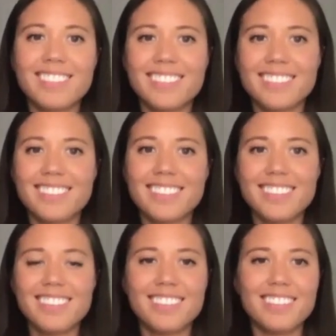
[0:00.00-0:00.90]

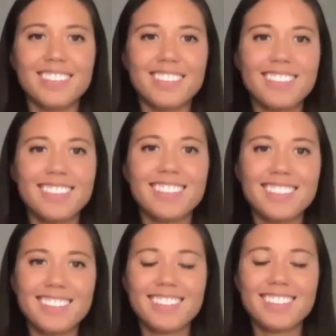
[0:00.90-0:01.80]

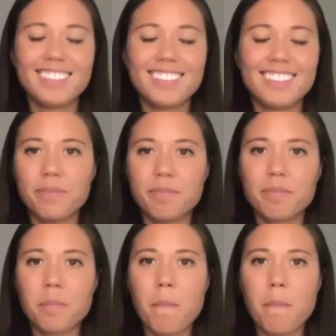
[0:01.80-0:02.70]

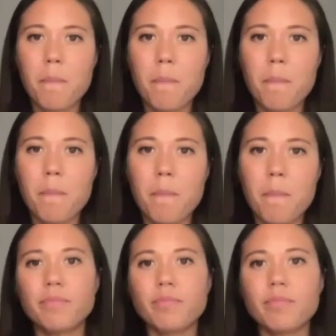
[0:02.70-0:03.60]

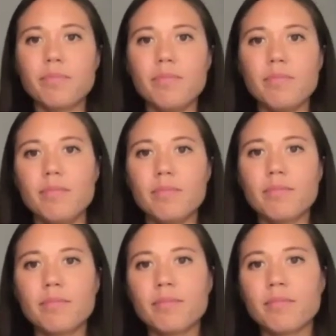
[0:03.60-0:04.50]

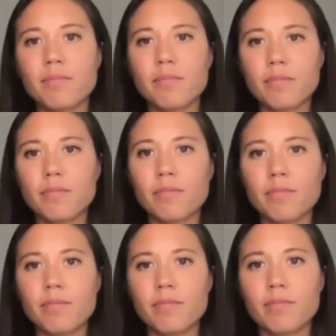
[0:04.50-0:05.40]

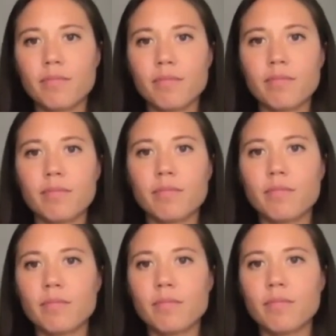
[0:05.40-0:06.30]

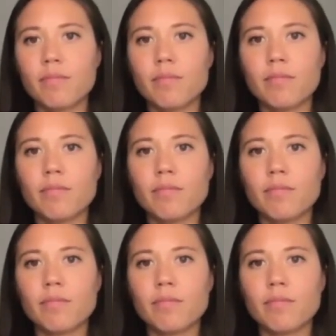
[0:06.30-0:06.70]
[no speech]